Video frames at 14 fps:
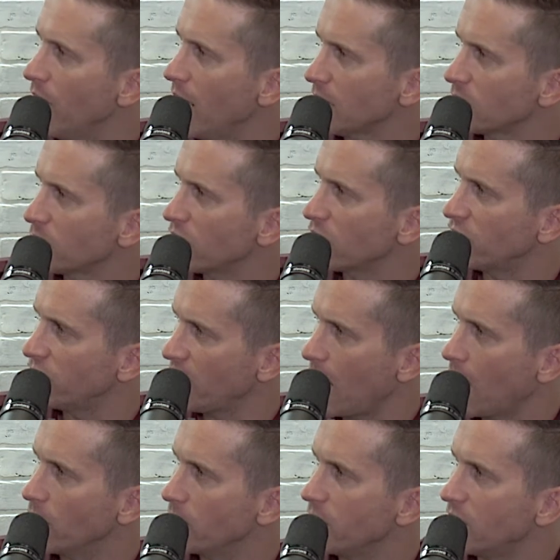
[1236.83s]
That's
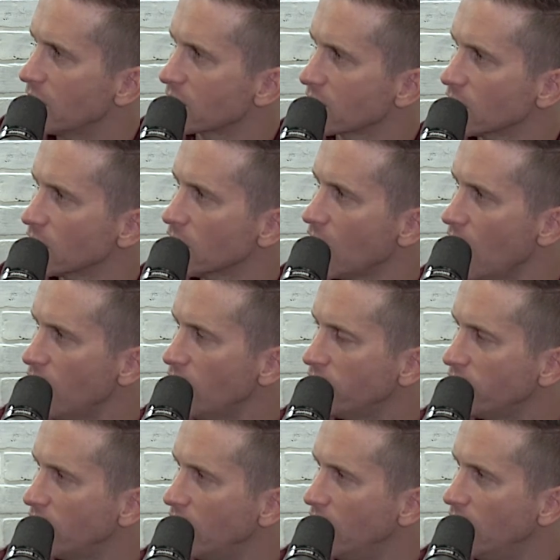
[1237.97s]
profound, because
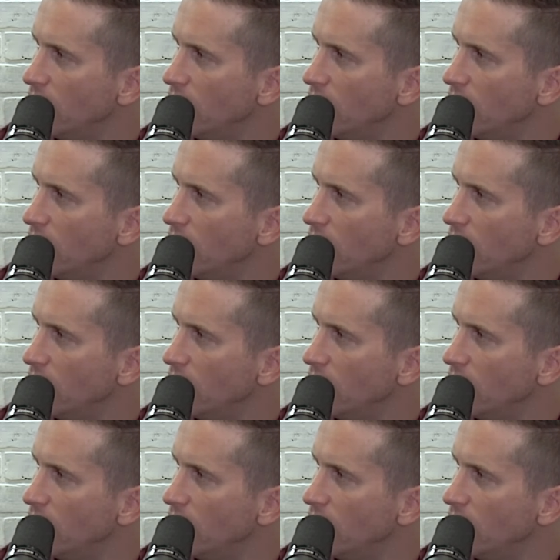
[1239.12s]
love